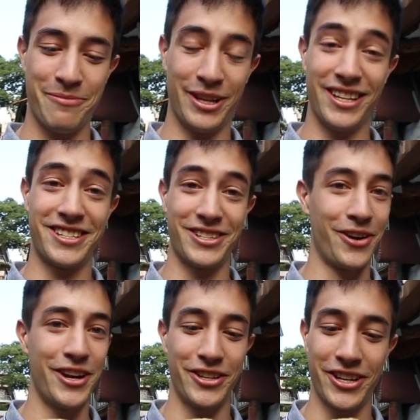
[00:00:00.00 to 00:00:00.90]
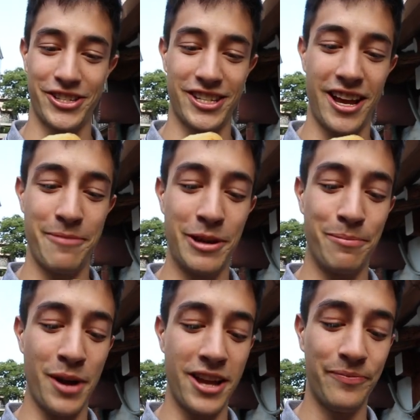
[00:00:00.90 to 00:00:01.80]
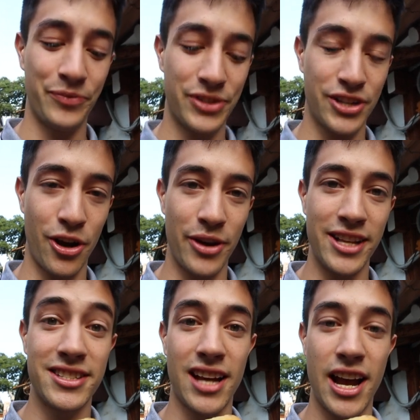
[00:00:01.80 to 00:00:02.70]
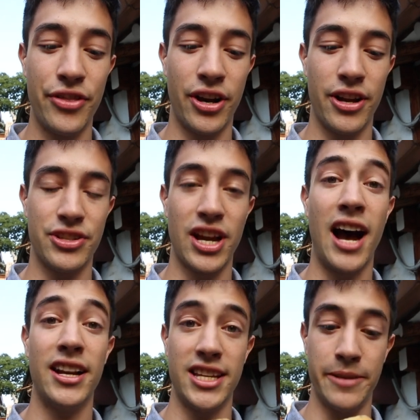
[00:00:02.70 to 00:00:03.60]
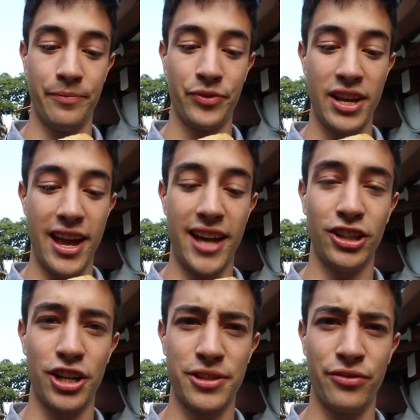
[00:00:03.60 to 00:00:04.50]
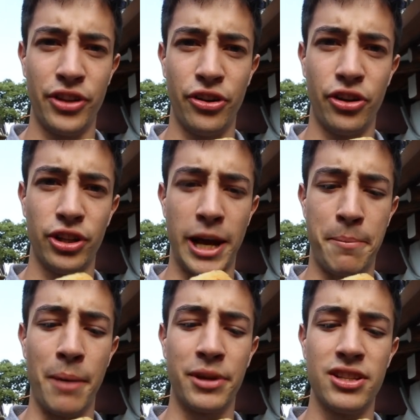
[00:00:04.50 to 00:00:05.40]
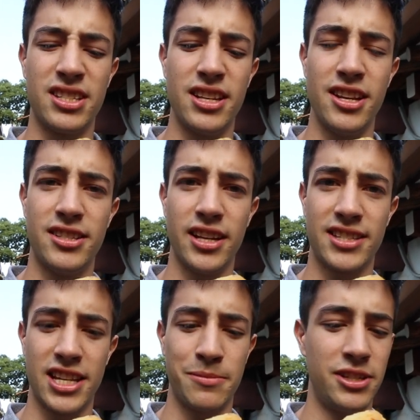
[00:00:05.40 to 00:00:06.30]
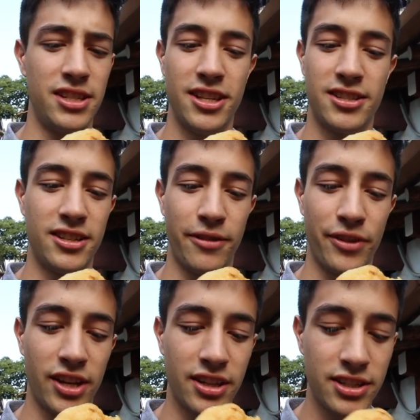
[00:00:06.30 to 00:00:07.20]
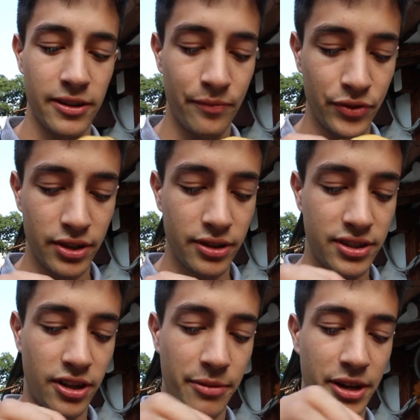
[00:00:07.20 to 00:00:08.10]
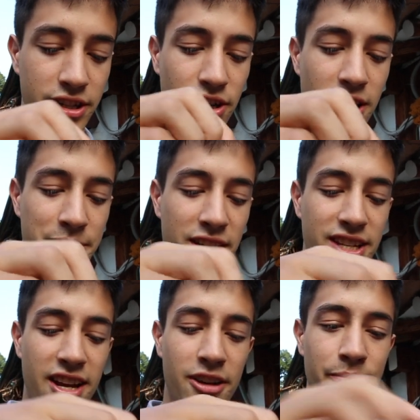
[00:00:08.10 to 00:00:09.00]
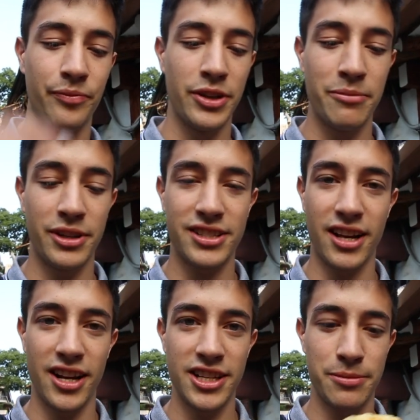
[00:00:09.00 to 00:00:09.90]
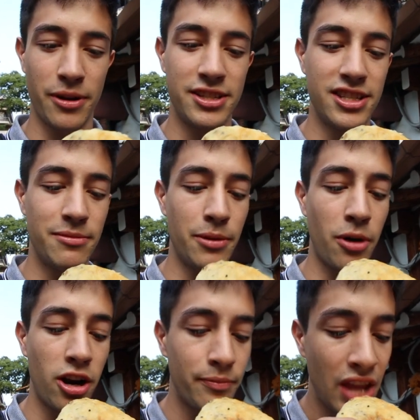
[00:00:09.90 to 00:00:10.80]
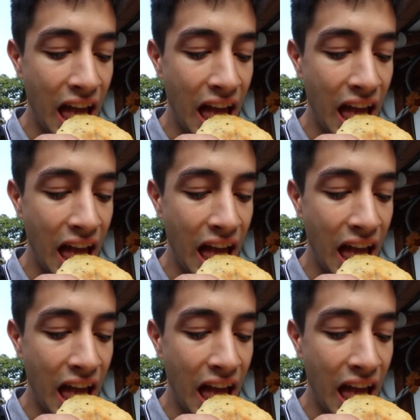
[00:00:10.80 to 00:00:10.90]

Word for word: But this is already delicious. I had a big bite. So inside there is honey and lots of little like pumpkin seeds and sesame seeds and different things. So I'm gonna turn upside down because the honey is probably seeped to the bottom.